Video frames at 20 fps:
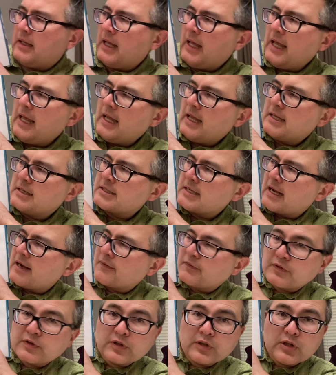And
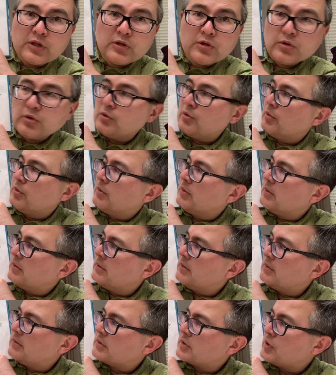after you,
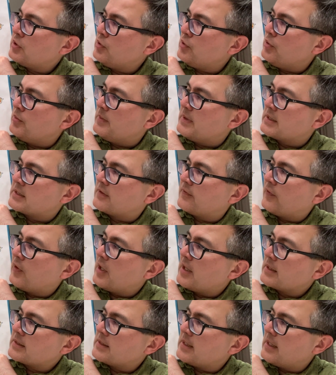too, Miss
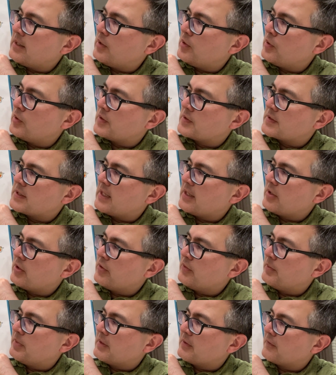Fox, I noticed that
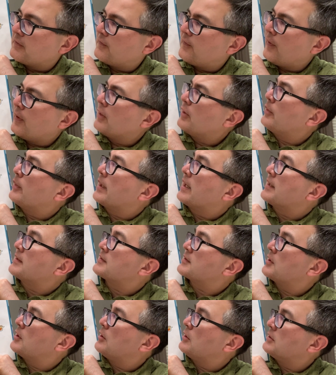you've been following
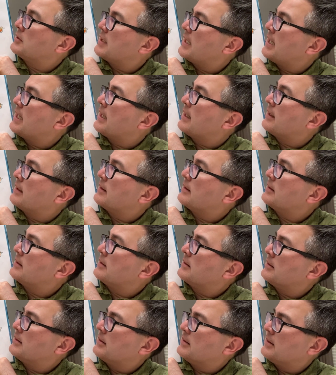us all day.
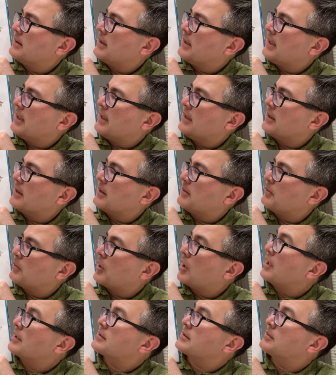And then
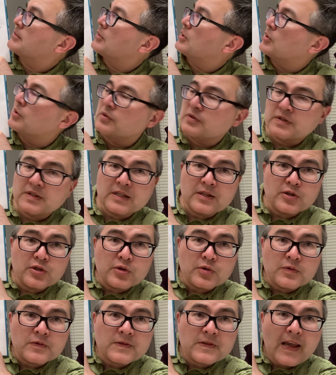Blossom goes, did
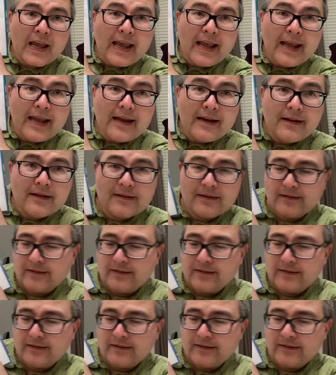you say?